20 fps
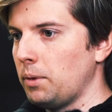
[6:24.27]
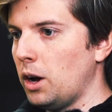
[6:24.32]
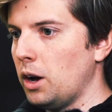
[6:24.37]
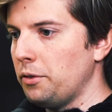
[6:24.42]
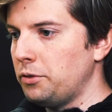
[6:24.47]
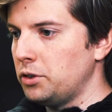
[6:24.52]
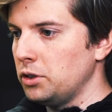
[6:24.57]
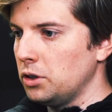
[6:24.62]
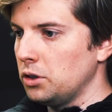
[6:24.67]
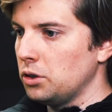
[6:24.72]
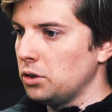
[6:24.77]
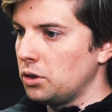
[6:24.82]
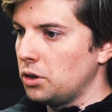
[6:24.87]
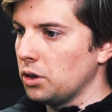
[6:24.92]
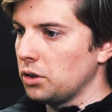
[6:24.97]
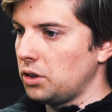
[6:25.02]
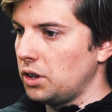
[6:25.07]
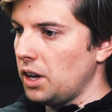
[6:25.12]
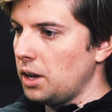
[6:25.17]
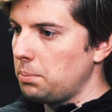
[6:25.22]
after you
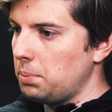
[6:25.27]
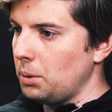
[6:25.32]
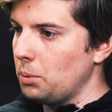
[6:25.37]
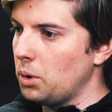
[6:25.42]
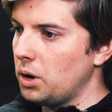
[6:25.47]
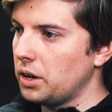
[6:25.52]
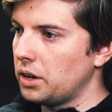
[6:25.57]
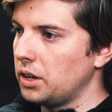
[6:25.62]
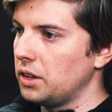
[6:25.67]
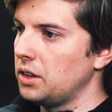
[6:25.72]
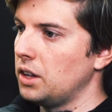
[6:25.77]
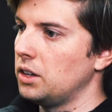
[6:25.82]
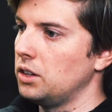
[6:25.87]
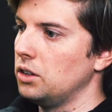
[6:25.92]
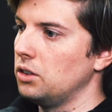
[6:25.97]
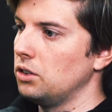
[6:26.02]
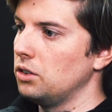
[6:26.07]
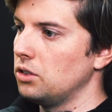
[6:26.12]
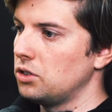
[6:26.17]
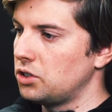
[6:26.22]
got the AP1 and then
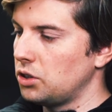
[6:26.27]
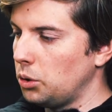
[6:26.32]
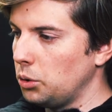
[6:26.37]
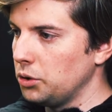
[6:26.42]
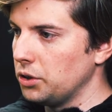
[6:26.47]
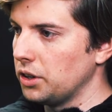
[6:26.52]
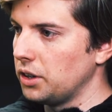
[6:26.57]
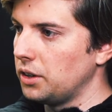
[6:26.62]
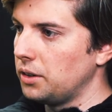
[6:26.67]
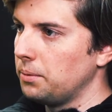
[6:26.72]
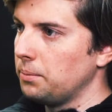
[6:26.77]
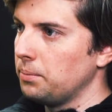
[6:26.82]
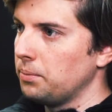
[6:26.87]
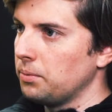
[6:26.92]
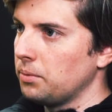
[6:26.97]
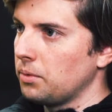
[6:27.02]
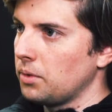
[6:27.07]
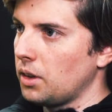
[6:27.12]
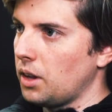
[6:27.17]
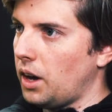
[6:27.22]
you sold it,
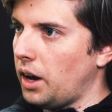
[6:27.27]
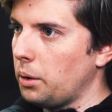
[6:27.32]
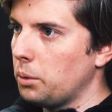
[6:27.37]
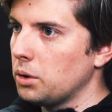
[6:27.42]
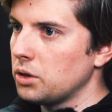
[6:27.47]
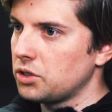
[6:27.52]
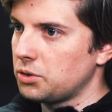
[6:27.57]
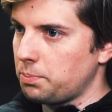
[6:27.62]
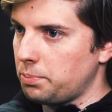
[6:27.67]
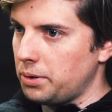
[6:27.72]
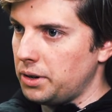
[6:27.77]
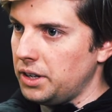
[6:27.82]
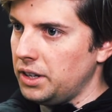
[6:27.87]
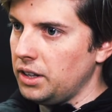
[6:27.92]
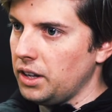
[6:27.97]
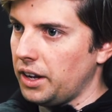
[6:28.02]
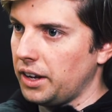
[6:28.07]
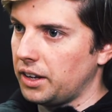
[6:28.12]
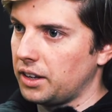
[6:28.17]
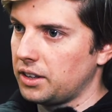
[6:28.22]
I was pretty
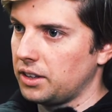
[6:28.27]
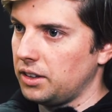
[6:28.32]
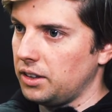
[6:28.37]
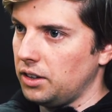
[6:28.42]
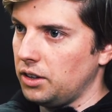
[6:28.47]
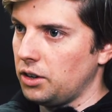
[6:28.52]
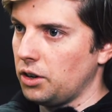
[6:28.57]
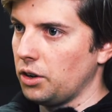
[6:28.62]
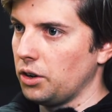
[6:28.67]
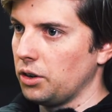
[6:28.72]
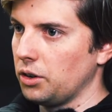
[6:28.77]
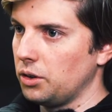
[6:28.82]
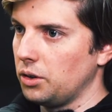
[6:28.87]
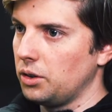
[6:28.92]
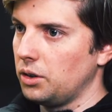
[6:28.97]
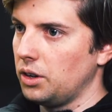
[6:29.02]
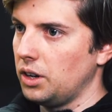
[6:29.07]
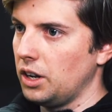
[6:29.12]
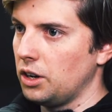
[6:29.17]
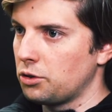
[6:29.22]

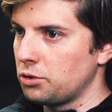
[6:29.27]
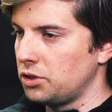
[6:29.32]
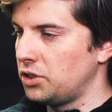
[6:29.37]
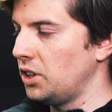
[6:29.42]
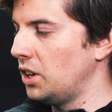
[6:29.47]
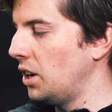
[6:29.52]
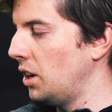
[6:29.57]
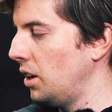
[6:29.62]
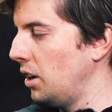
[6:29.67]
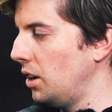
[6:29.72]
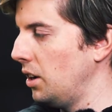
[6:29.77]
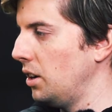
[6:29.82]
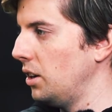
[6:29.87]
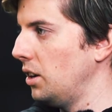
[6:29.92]
interested in